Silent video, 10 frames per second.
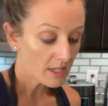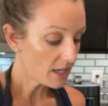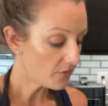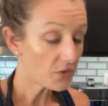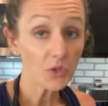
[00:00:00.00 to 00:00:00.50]

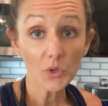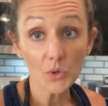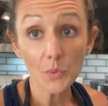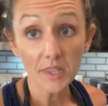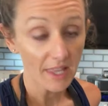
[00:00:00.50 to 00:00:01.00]
if you
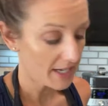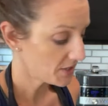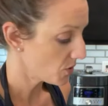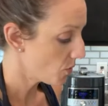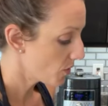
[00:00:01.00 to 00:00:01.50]
would like
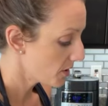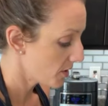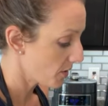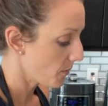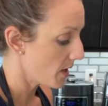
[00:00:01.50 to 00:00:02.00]
to
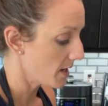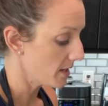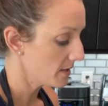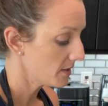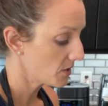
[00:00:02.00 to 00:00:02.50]
order
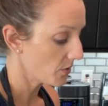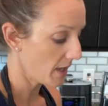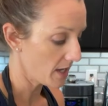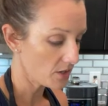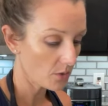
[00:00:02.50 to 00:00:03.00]
one so
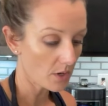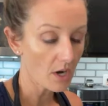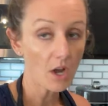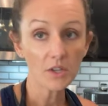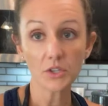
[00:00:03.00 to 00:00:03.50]
that your
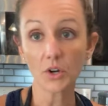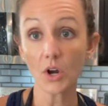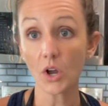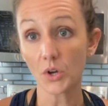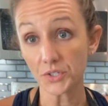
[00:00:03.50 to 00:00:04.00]
your
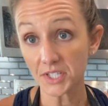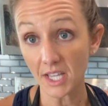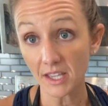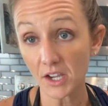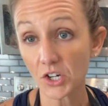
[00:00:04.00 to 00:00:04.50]
host
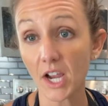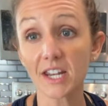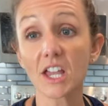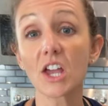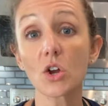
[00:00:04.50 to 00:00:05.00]
can get
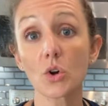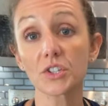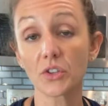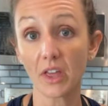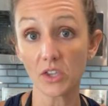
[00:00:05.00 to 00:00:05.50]
credit or
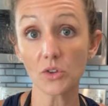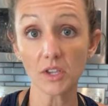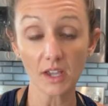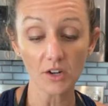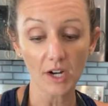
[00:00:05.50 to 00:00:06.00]
so that you
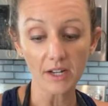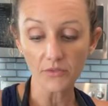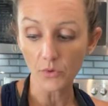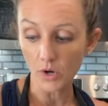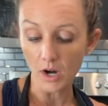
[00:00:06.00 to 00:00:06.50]
can get credit
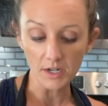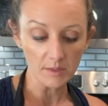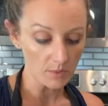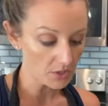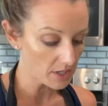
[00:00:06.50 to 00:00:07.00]
for our
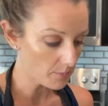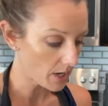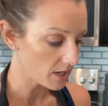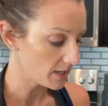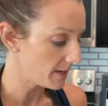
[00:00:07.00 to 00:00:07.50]
community
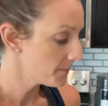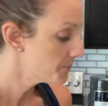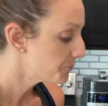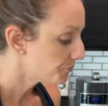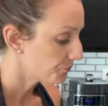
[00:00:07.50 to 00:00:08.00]
party,
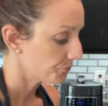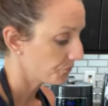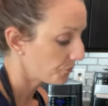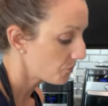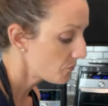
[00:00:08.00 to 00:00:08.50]

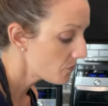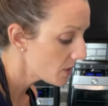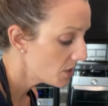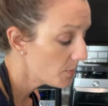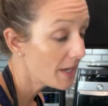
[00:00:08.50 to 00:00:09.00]

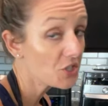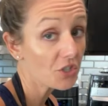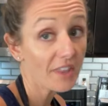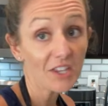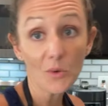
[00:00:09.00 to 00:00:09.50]
make
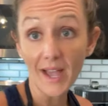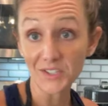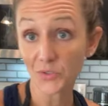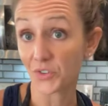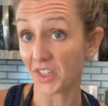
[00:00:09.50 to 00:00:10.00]
sure that you
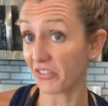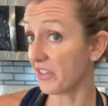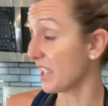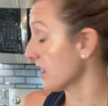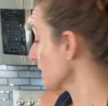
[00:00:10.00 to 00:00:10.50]
ask for the link